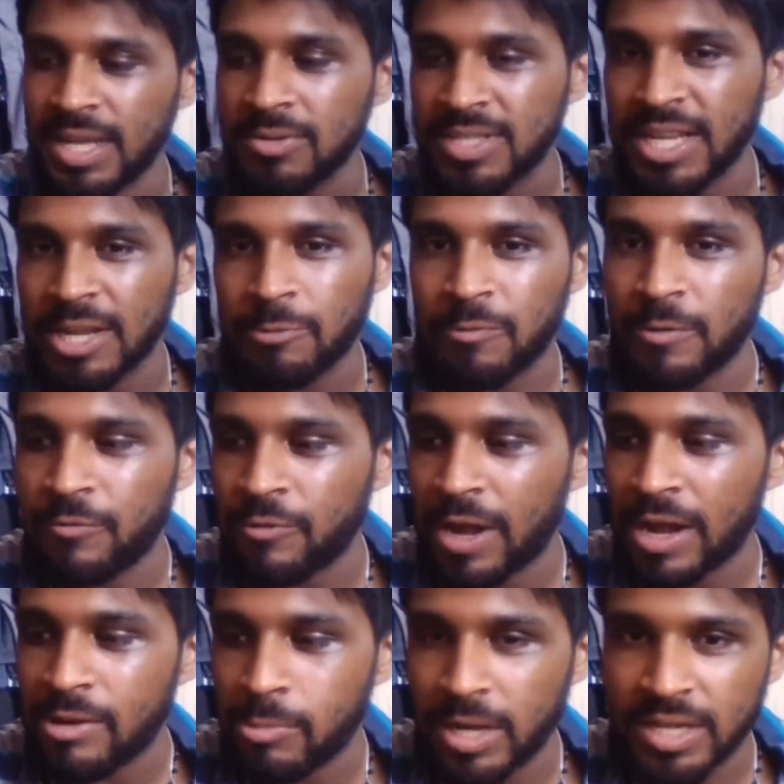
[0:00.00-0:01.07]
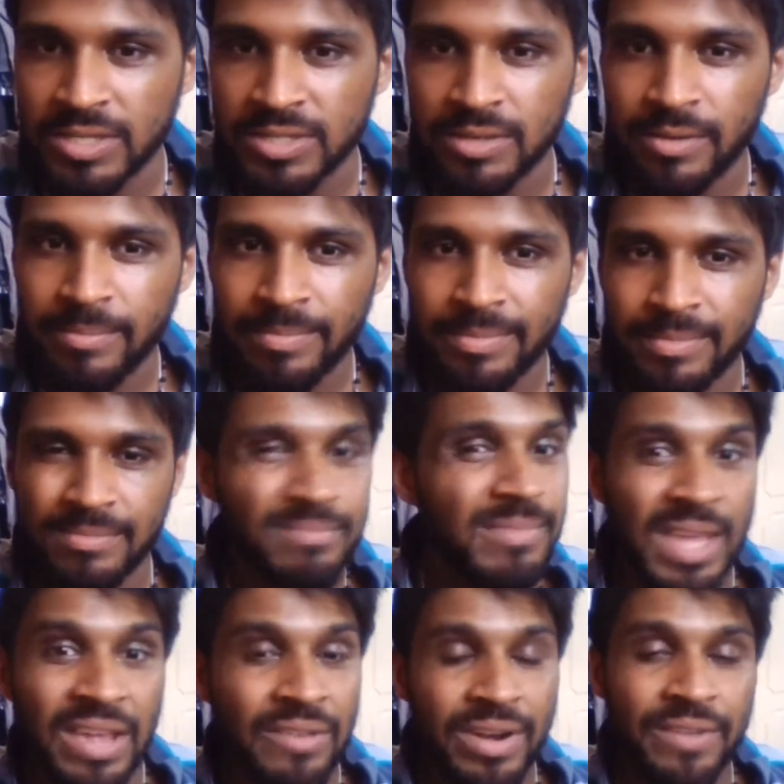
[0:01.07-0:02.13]
I'll stick for Frank West.
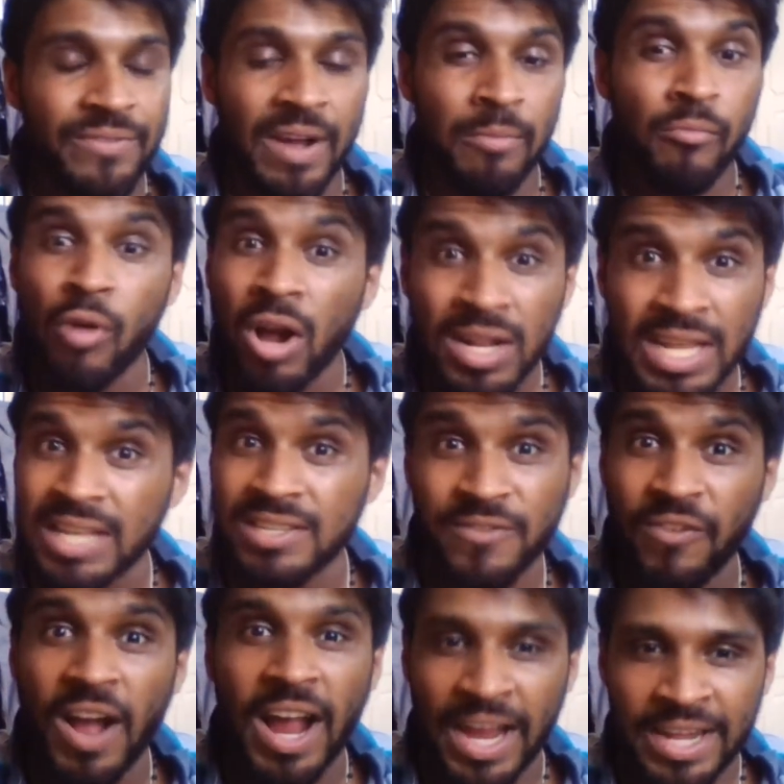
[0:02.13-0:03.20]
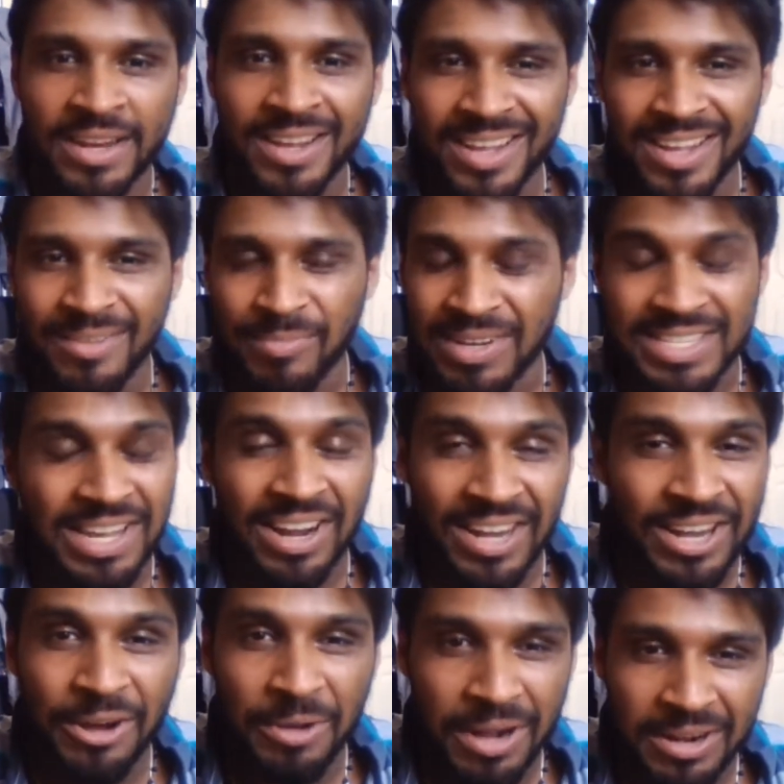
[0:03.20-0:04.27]
Even if I'm wrong, that's fine, because I
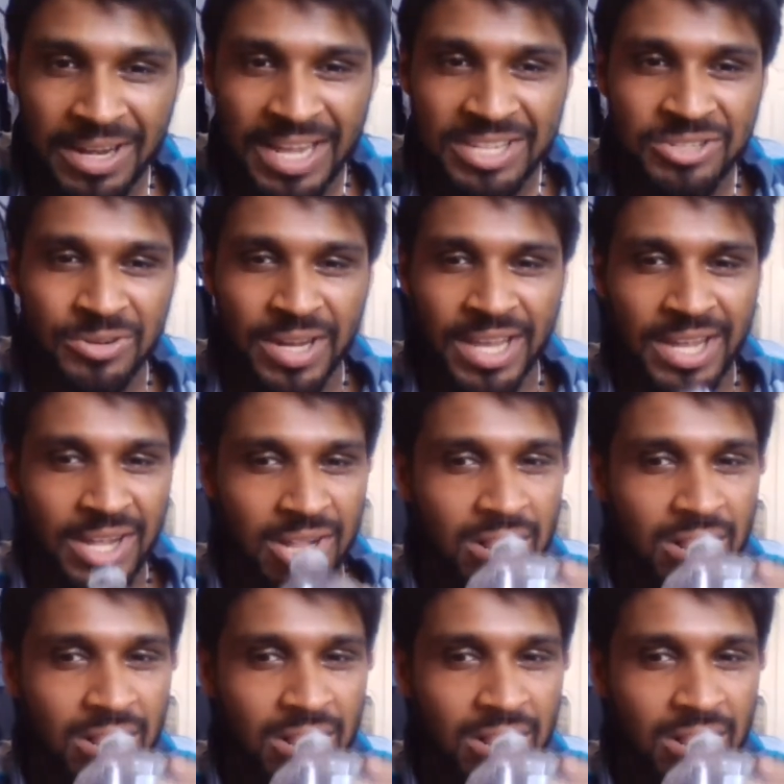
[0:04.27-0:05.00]
know I'm going to enjoy it.